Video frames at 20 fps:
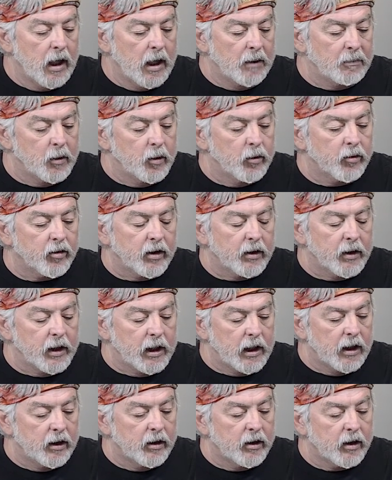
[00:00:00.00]
using the
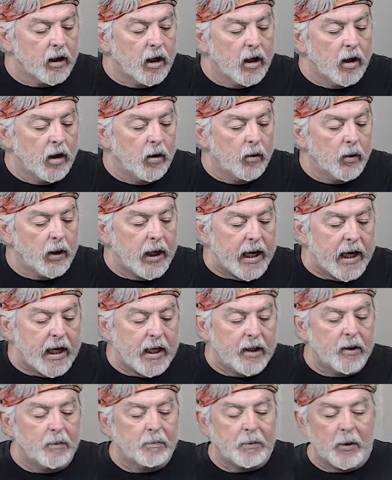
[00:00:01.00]
indigo
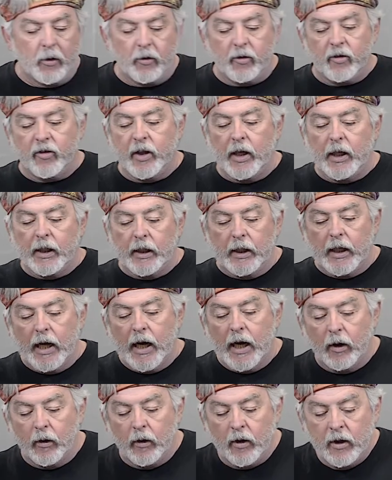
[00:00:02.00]
and the burnt sienna
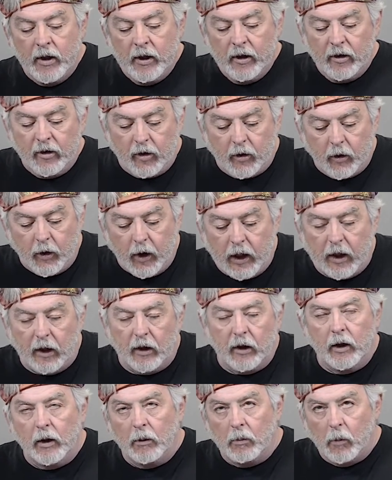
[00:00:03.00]
now to create a
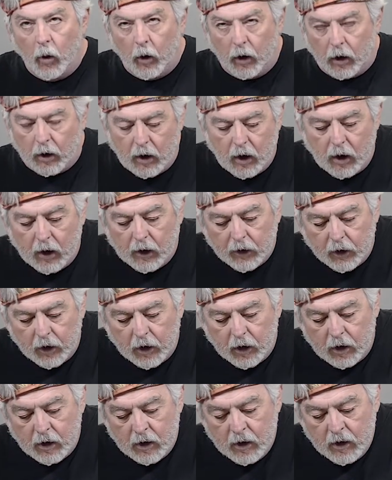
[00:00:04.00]
little more
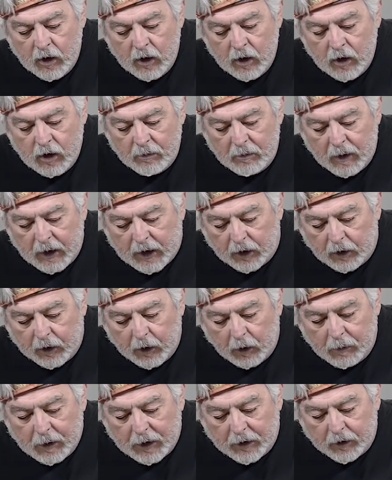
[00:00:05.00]
color, make it a
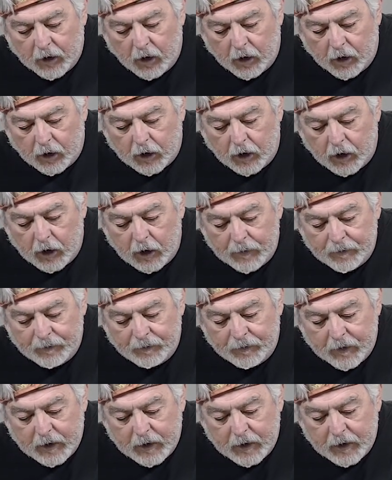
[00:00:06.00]
little bit darker.